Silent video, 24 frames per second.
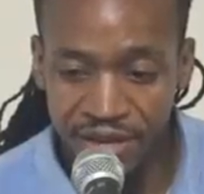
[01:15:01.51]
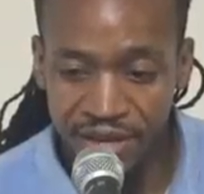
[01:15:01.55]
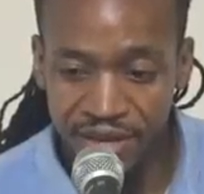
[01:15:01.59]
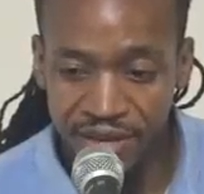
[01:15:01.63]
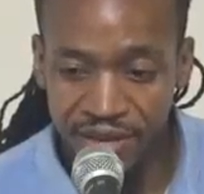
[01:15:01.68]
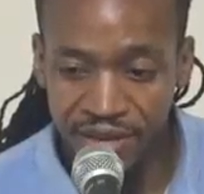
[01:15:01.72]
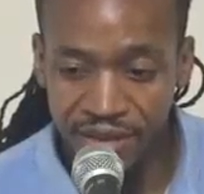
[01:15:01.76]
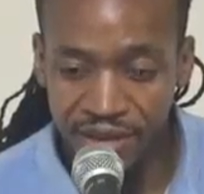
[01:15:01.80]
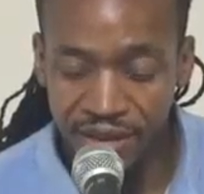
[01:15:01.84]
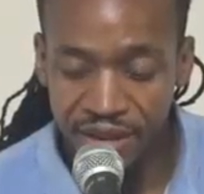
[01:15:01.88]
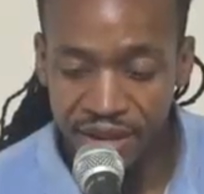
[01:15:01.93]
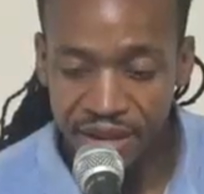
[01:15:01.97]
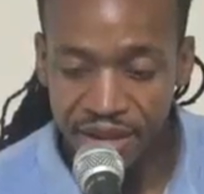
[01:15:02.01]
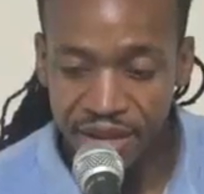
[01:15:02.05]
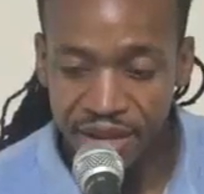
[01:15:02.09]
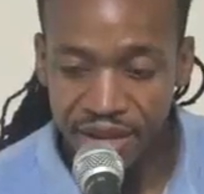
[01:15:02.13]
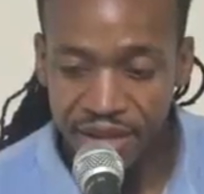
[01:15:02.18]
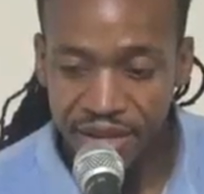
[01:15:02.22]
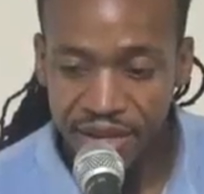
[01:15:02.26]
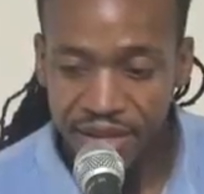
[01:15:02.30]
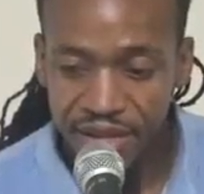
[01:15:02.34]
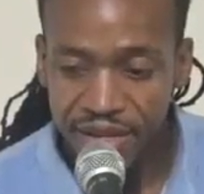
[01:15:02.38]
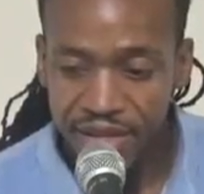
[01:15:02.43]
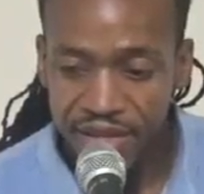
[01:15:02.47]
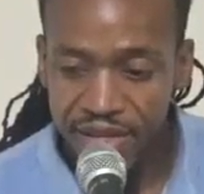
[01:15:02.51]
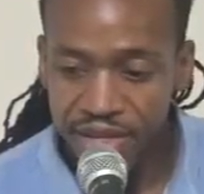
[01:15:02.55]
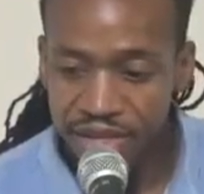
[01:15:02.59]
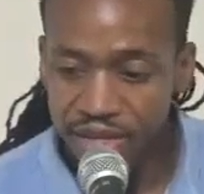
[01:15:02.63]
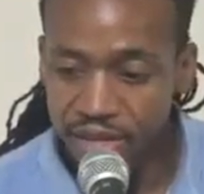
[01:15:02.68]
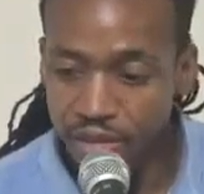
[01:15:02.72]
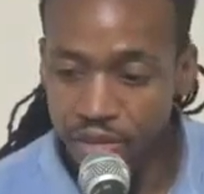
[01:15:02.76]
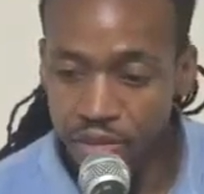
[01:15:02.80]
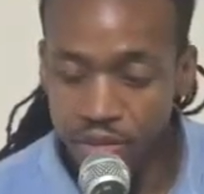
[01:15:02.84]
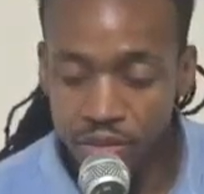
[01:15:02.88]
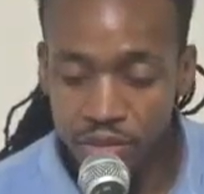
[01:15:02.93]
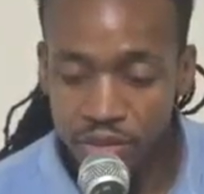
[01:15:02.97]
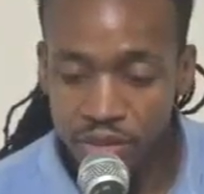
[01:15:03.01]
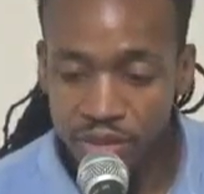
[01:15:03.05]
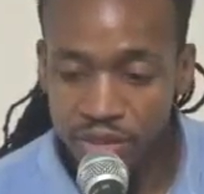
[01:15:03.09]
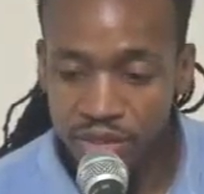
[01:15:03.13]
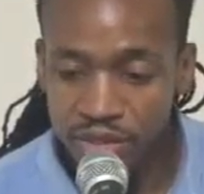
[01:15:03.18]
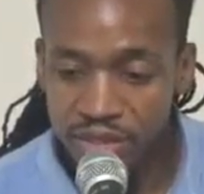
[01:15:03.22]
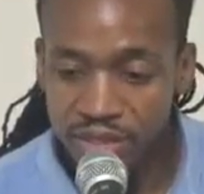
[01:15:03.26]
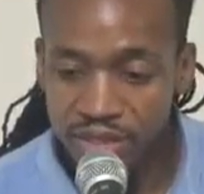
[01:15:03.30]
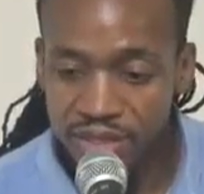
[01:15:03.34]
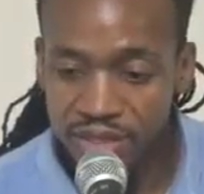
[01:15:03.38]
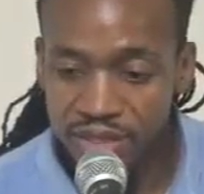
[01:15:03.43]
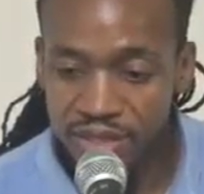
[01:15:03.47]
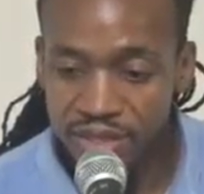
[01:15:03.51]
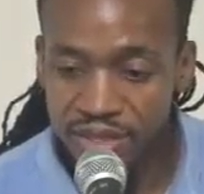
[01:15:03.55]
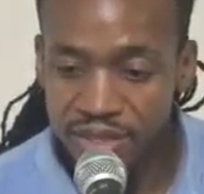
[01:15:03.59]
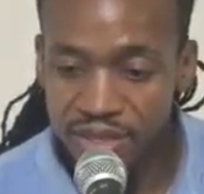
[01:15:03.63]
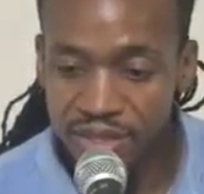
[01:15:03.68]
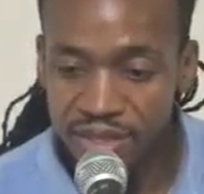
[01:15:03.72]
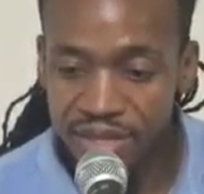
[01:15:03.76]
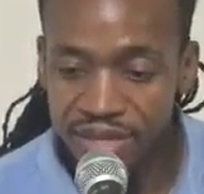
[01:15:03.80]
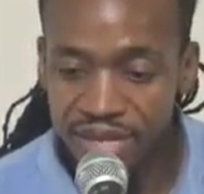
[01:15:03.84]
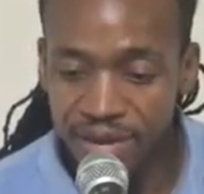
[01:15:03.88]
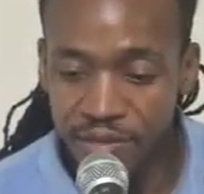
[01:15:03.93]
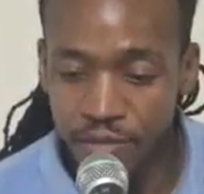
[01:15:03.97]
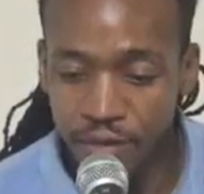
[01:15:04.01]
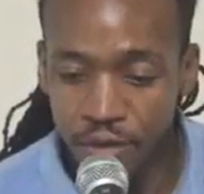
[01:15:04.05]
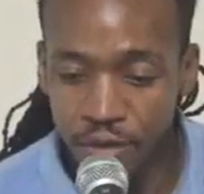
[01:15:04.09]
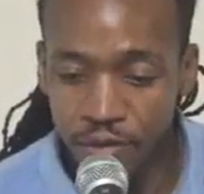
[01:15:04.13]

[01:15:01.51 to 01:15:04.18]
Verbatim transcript: And, you know, they were